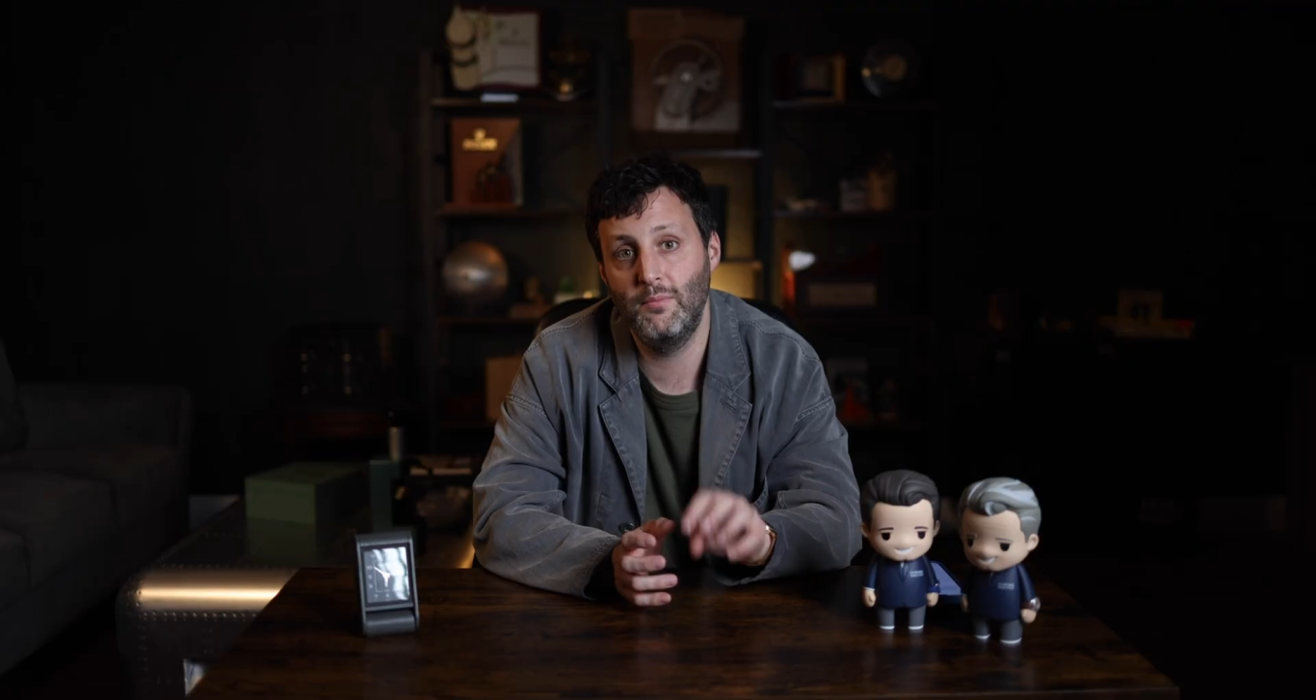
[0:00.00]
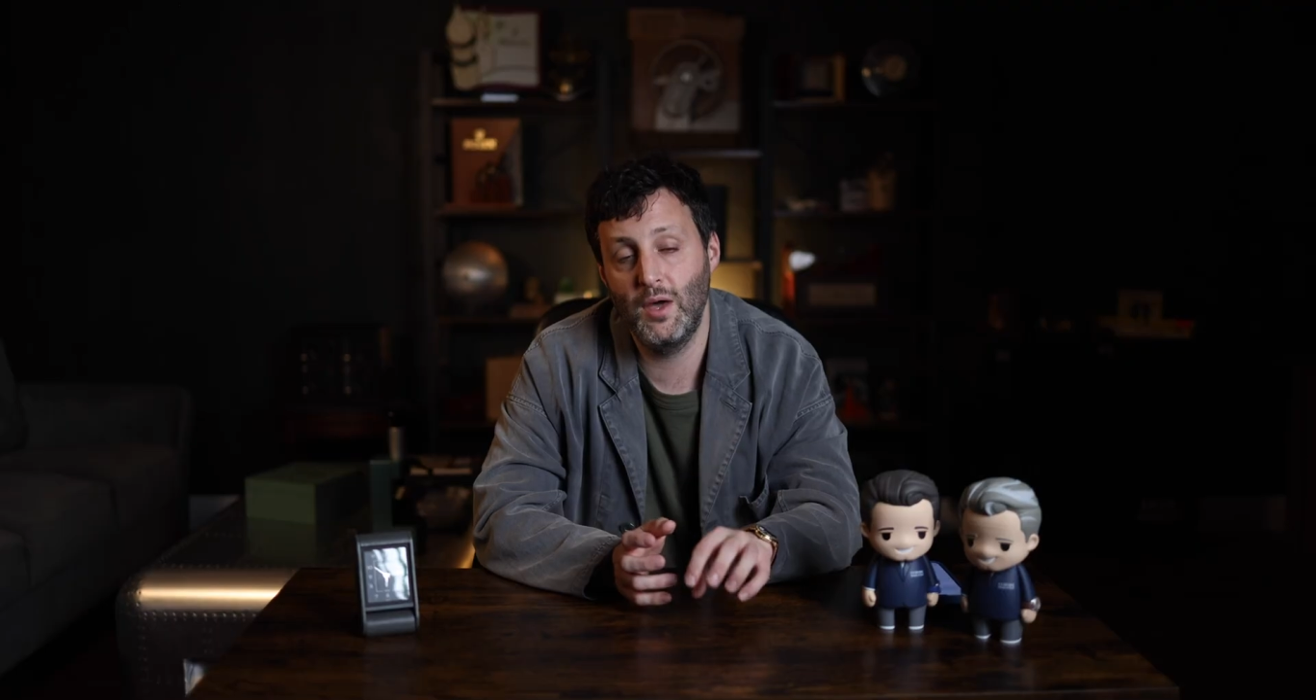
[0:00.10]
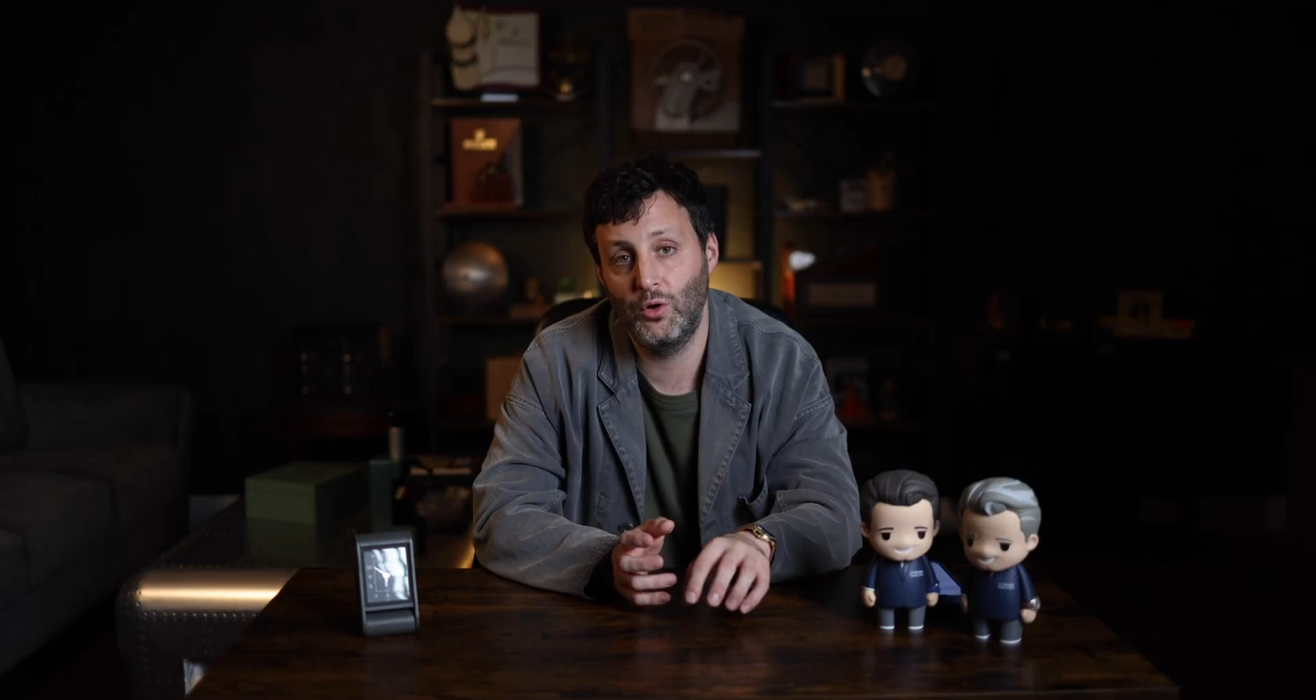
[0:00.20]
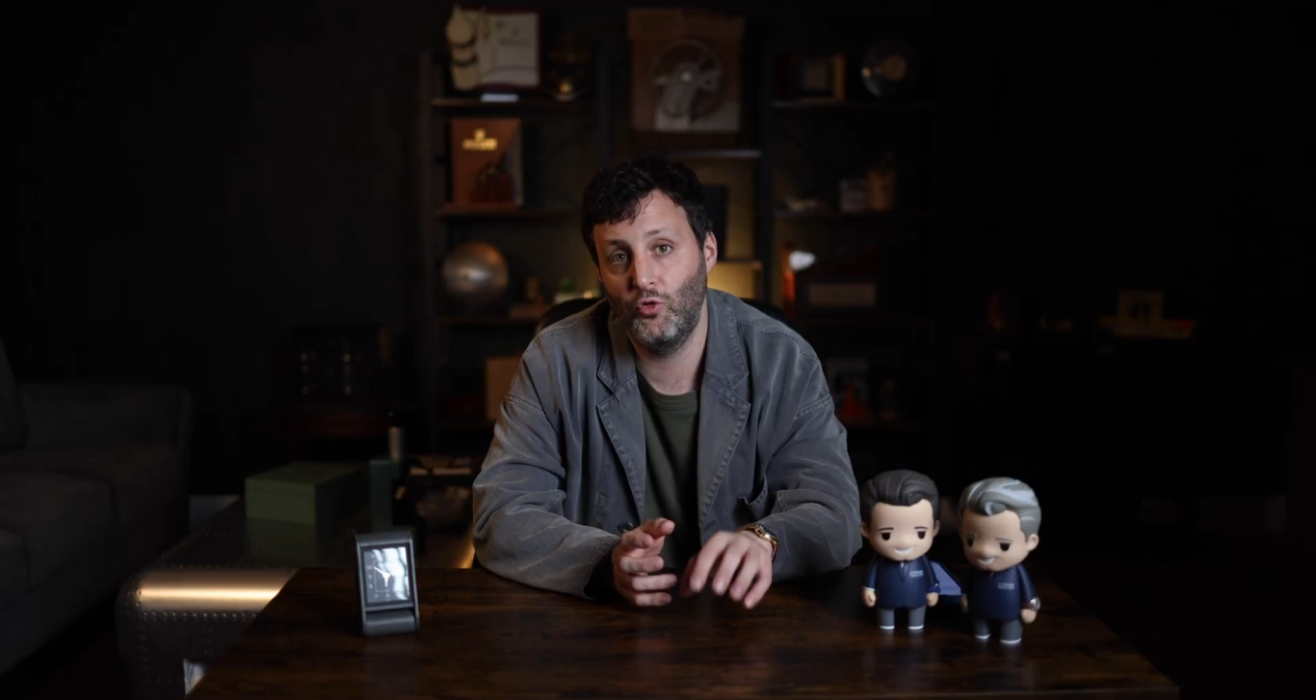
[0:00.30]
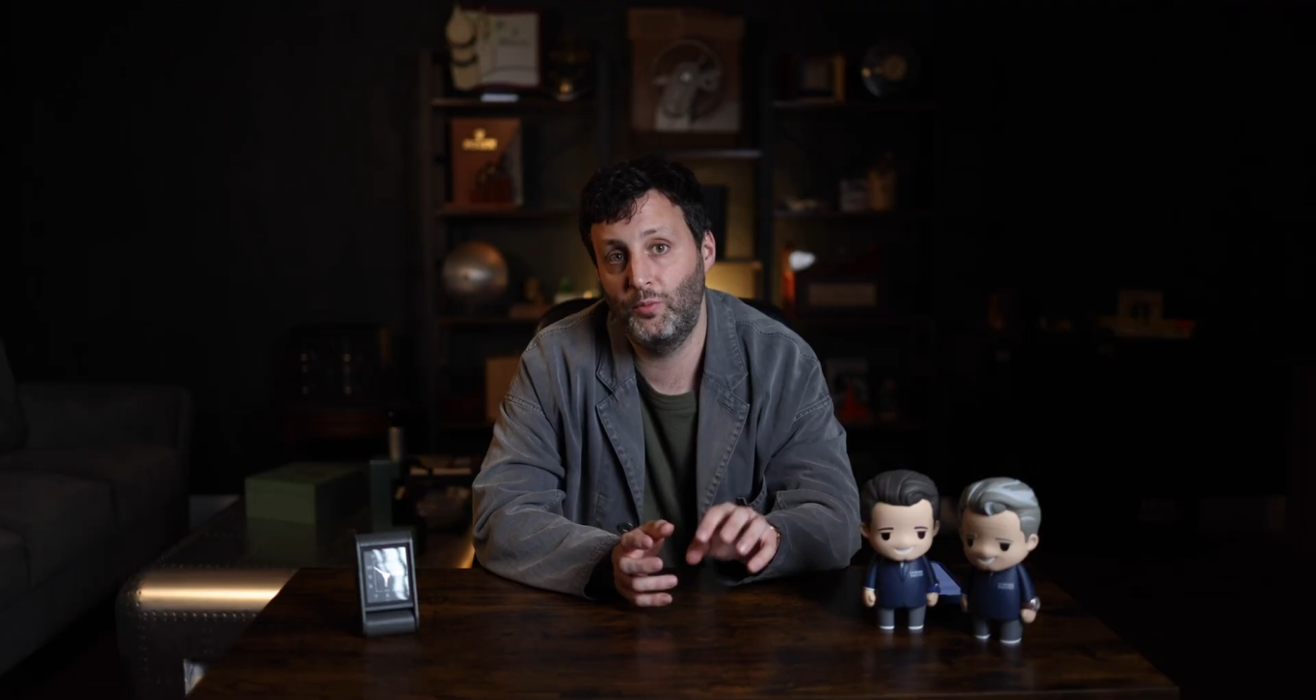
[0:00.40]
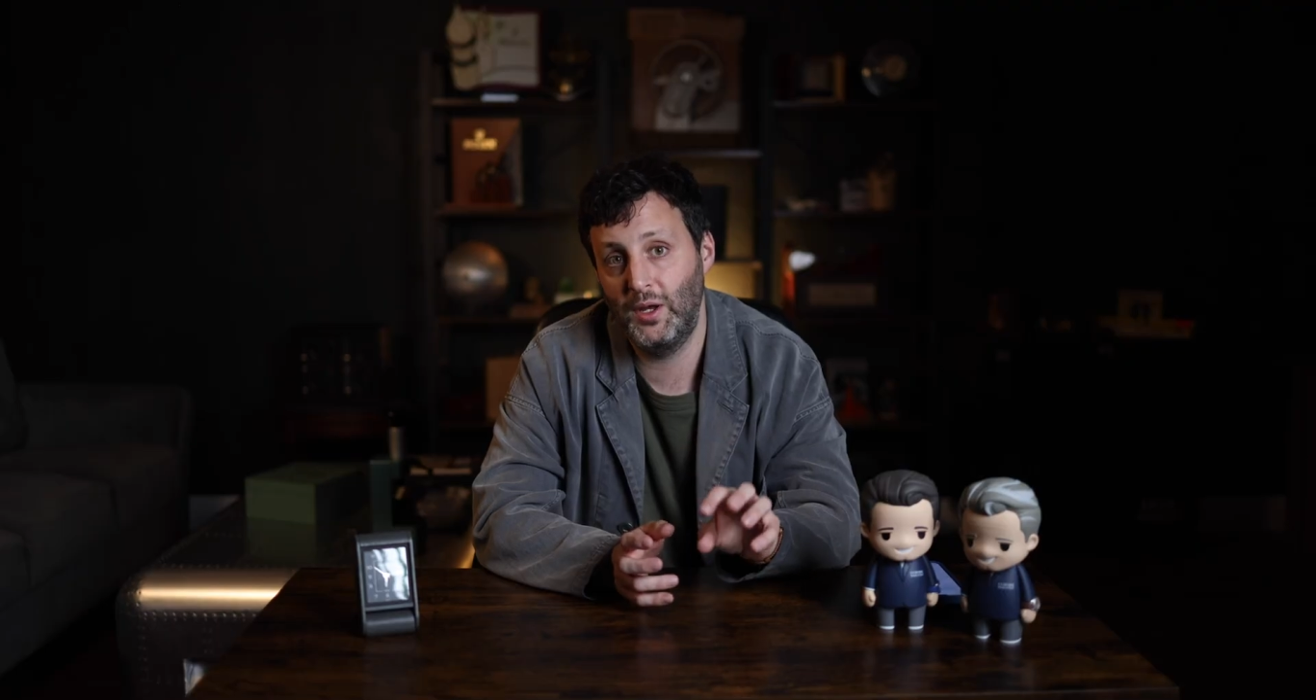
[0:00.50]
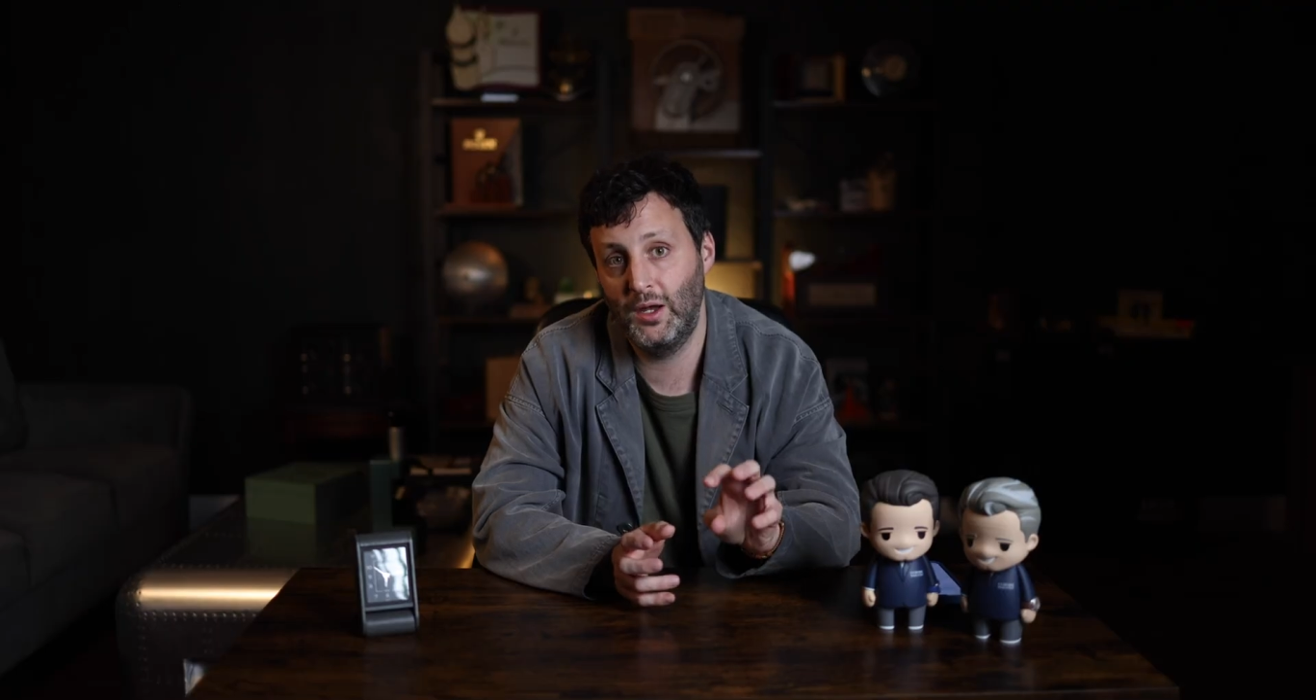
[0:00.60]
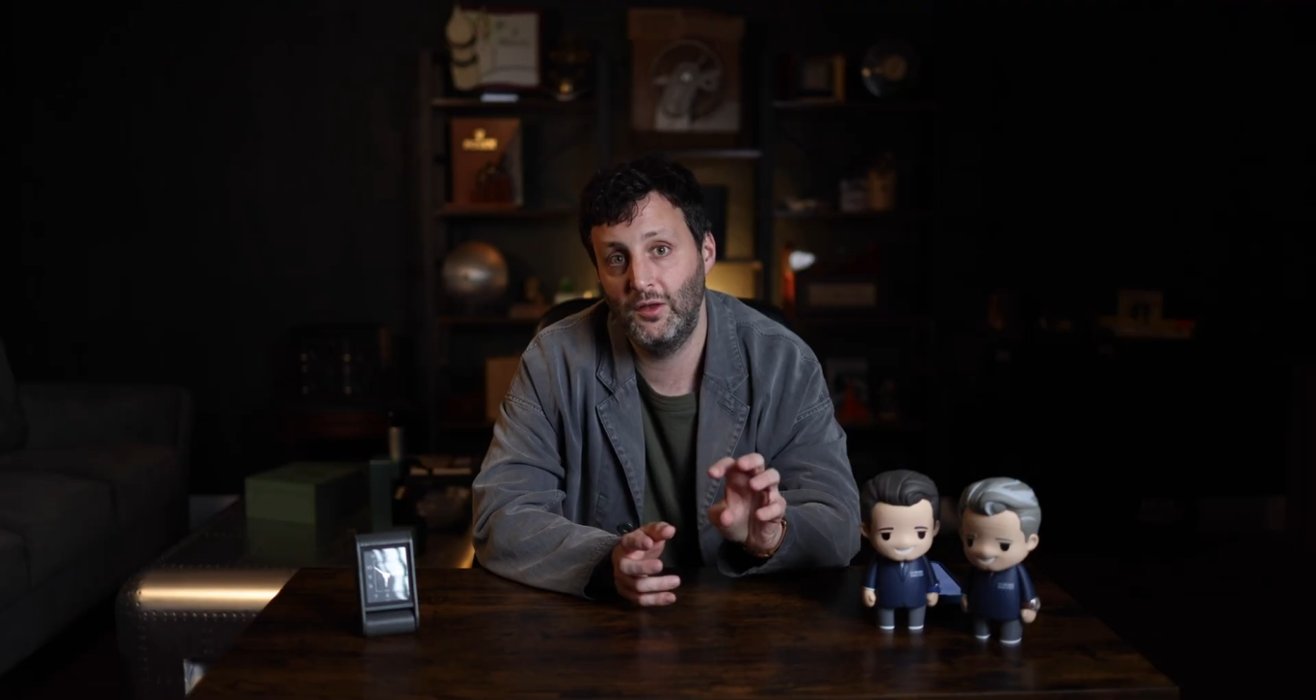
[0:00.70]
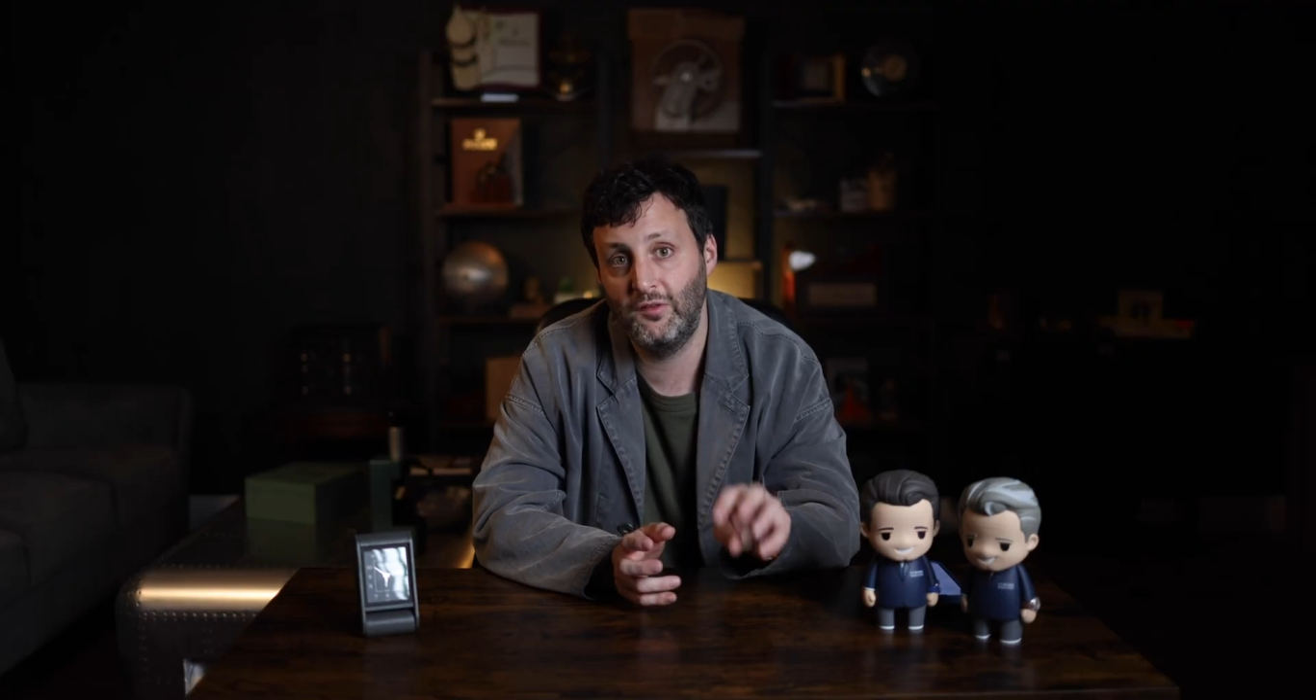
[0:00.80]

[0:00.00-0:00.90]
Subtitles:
metals being